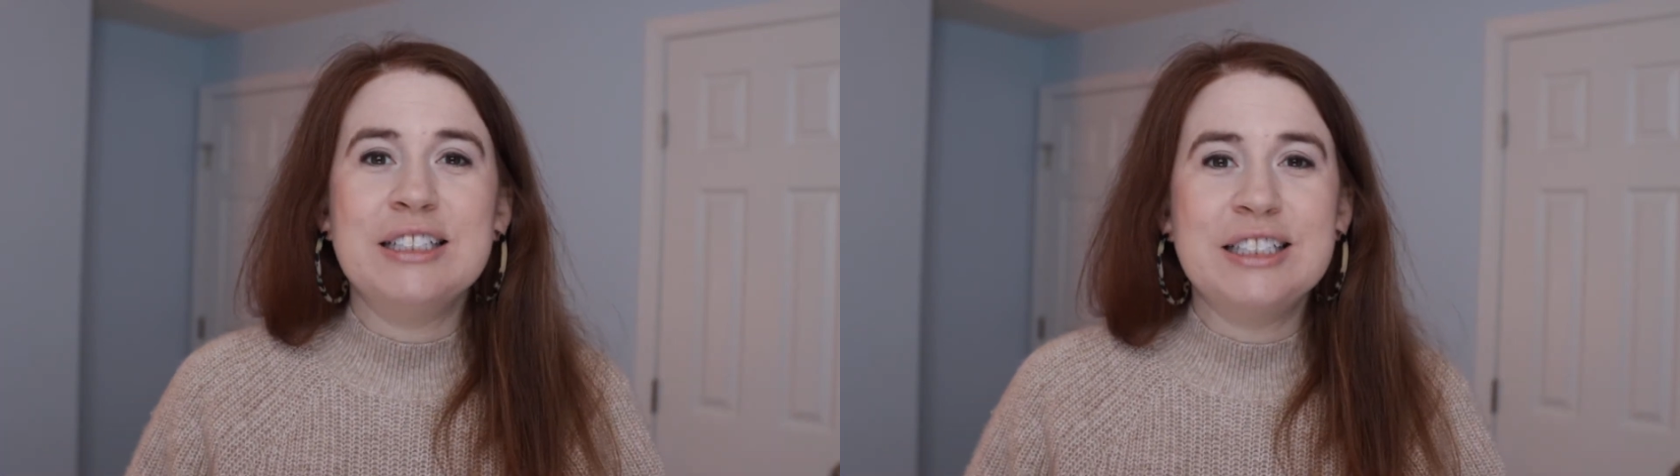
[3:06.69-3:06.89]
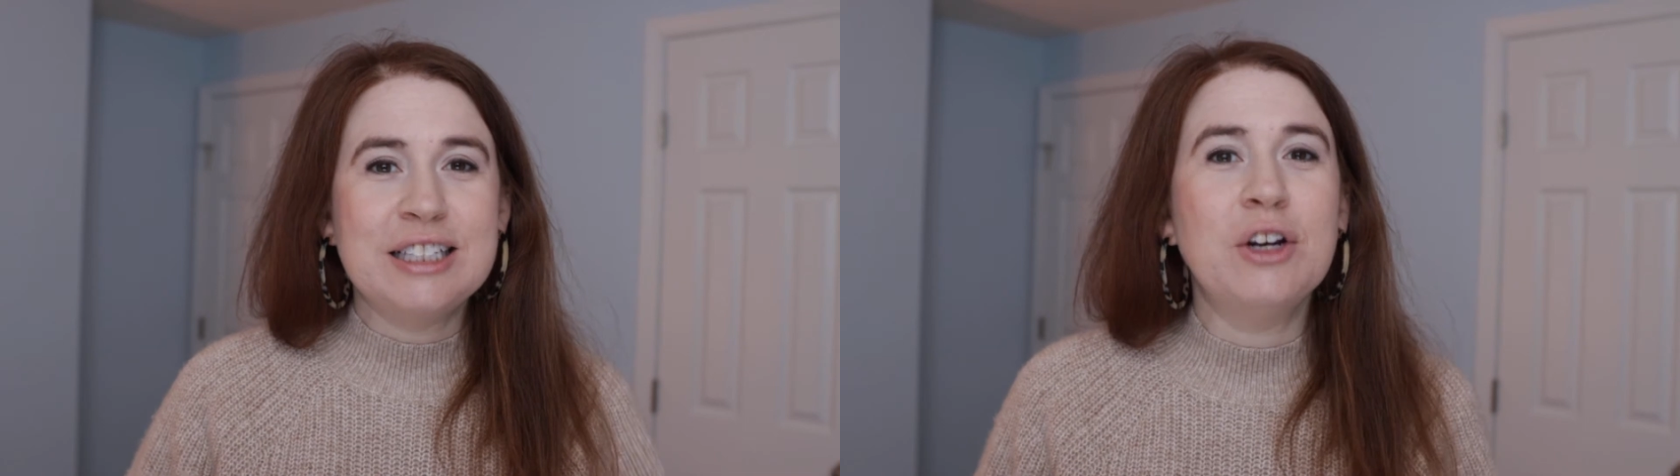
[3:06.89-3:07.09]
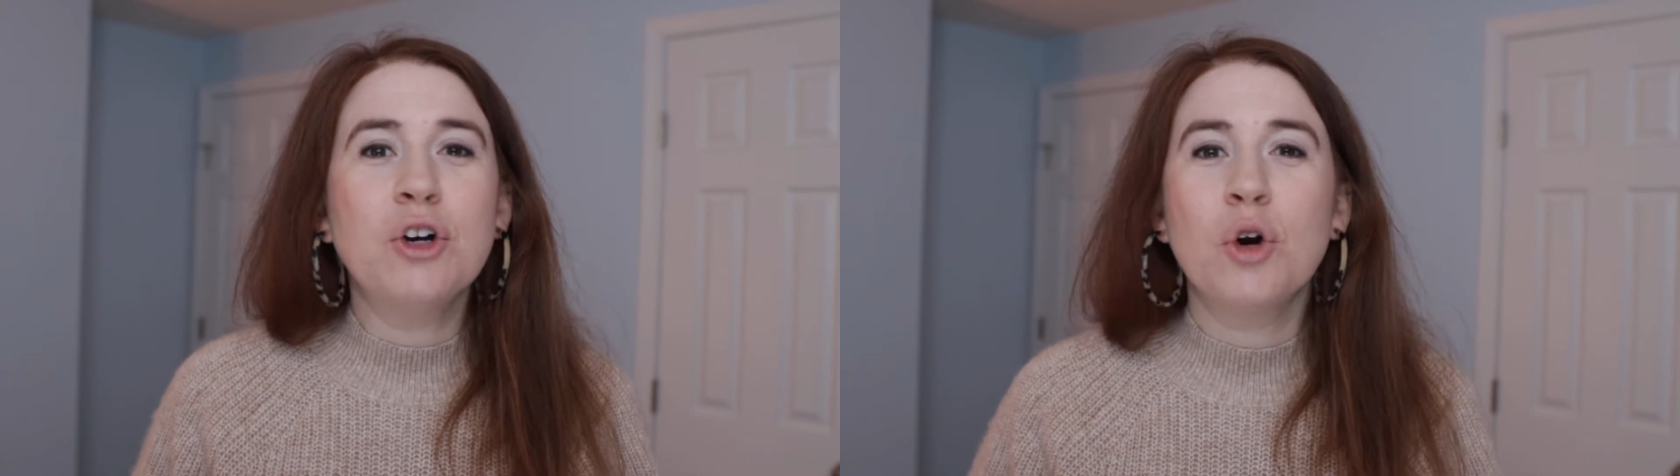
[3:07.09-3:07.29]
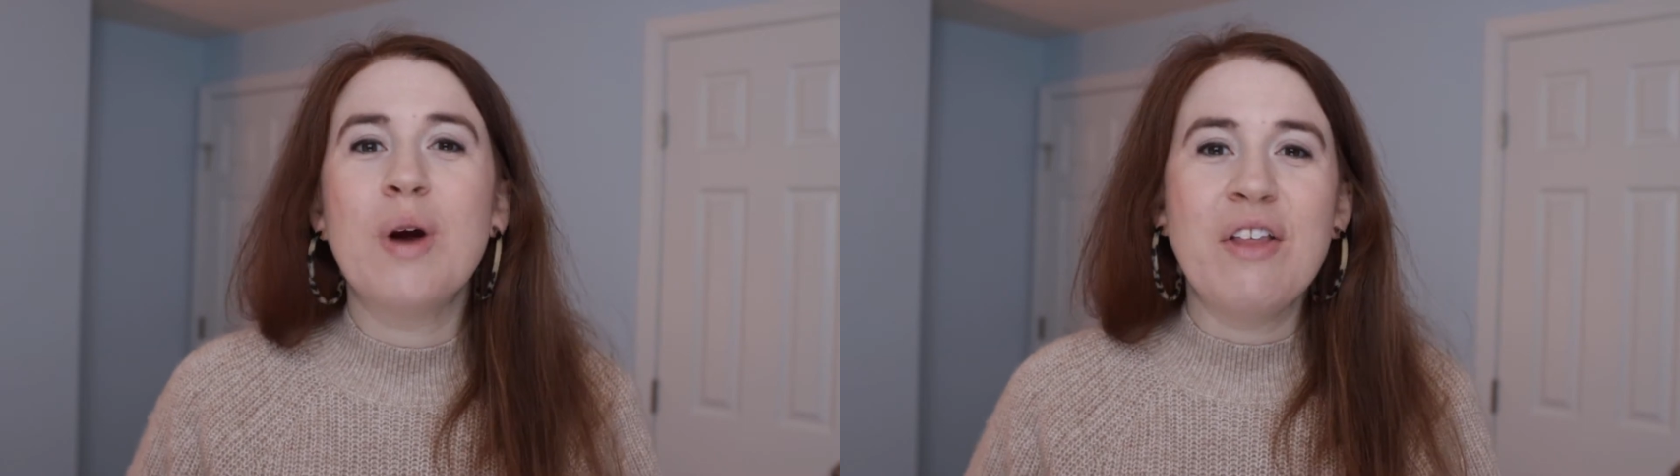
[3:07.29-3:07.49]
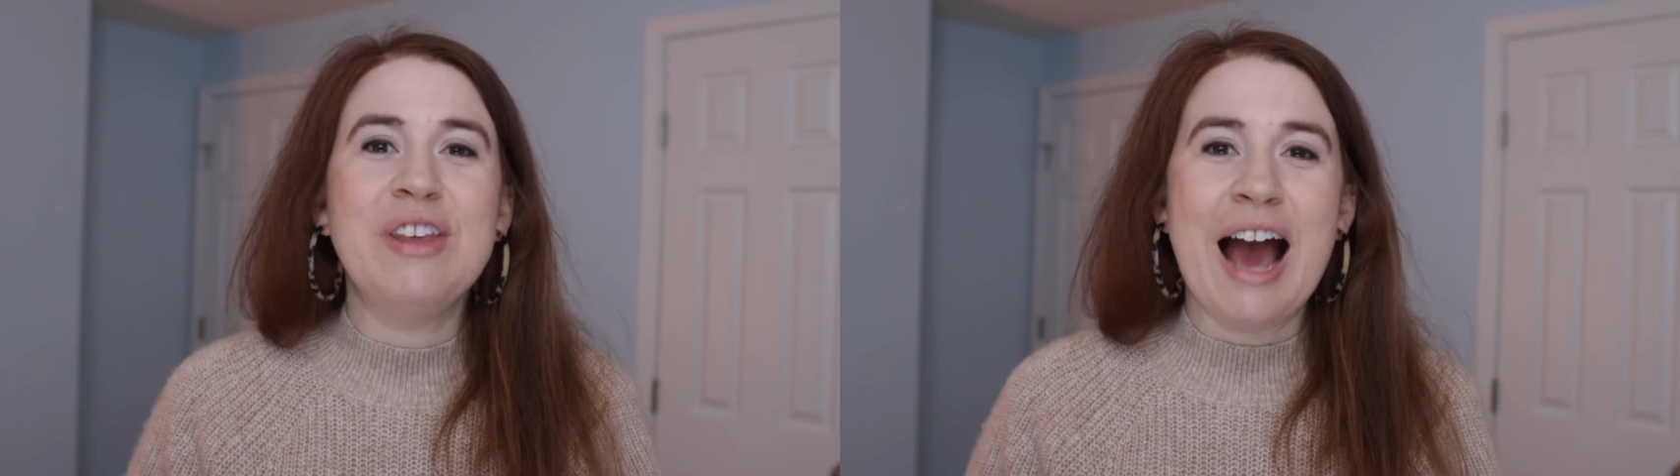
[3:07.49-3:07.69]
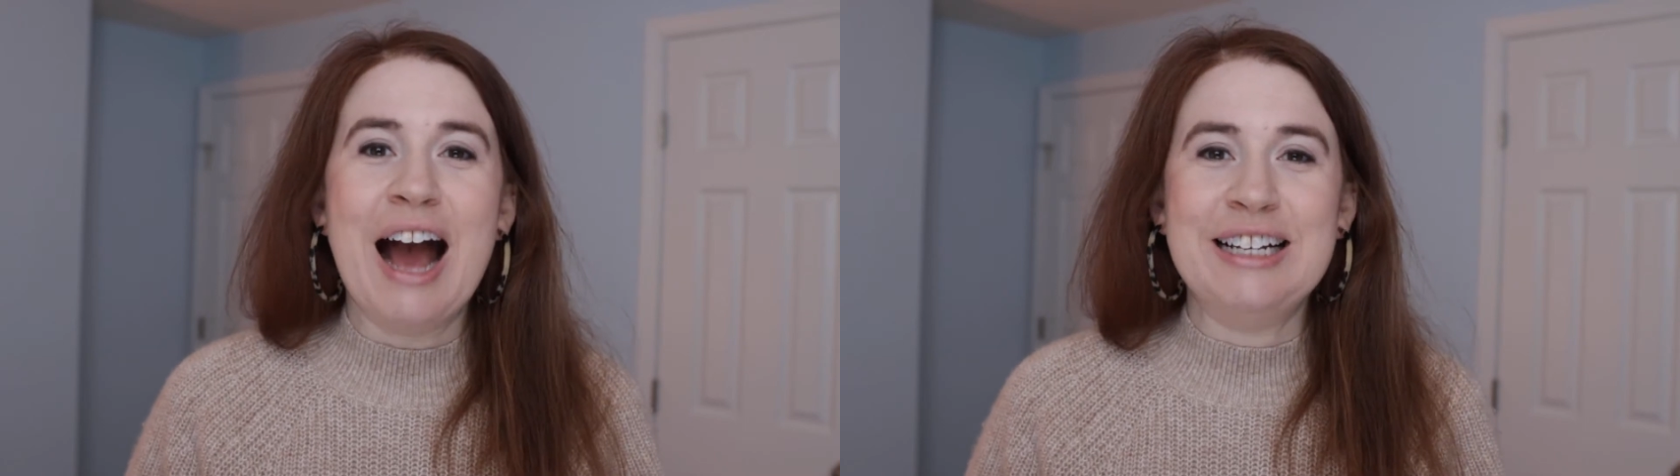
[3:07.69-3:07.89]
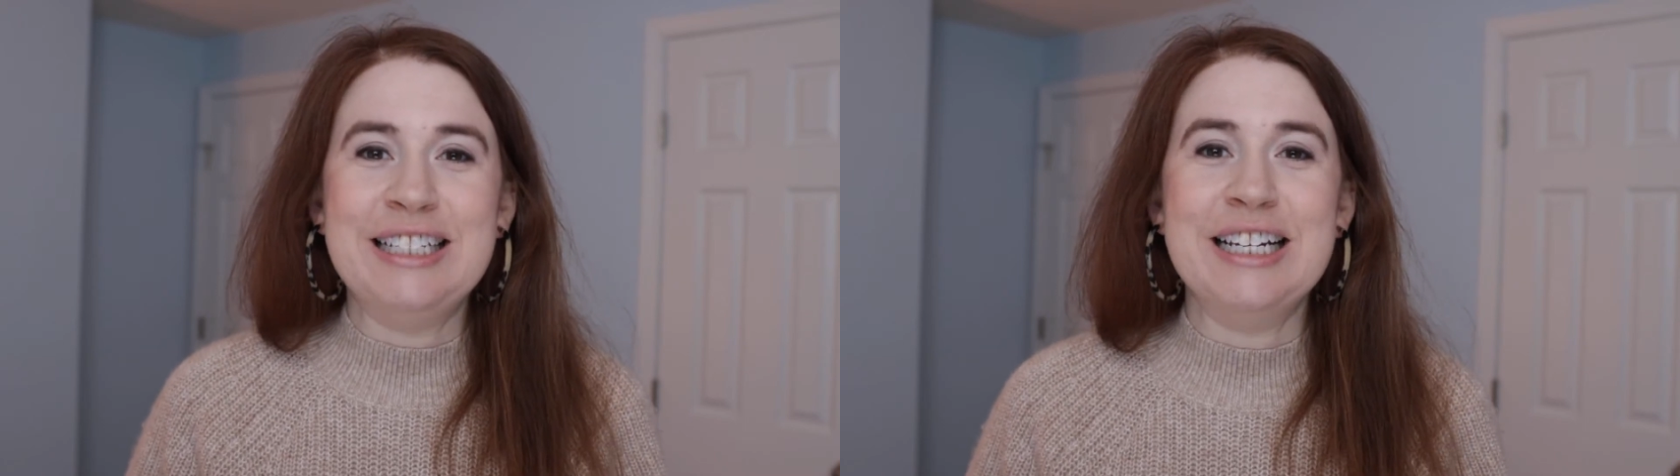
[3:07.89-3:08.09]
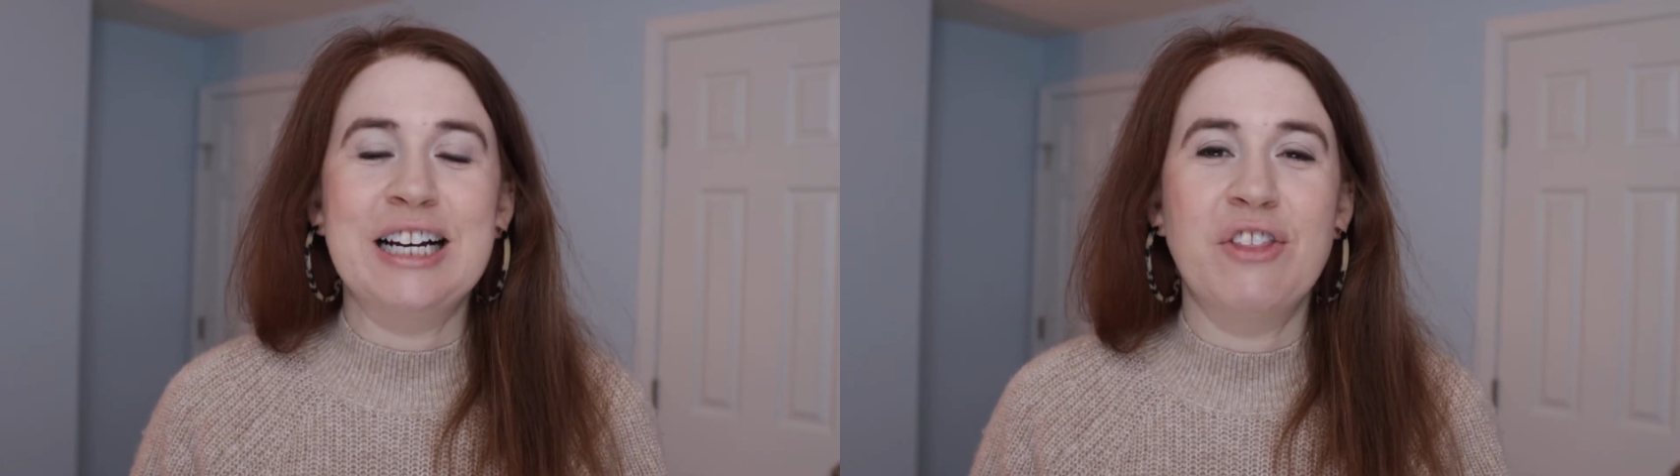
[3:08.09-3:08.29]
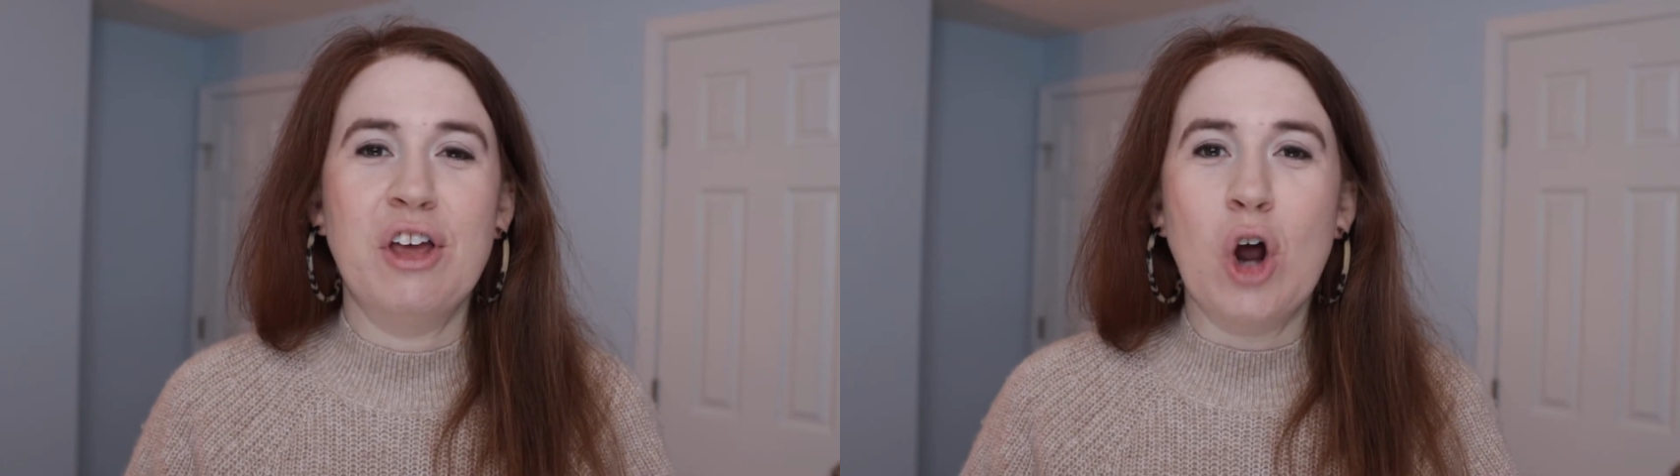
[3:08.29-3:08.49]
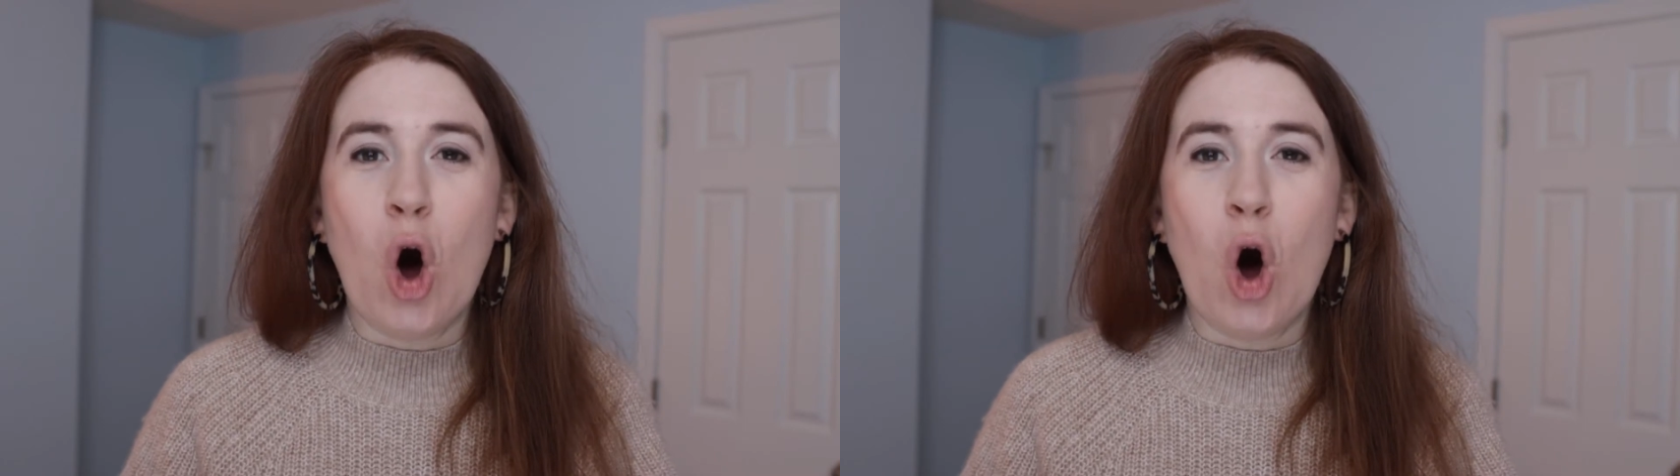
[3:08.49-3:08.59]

centered around the idea that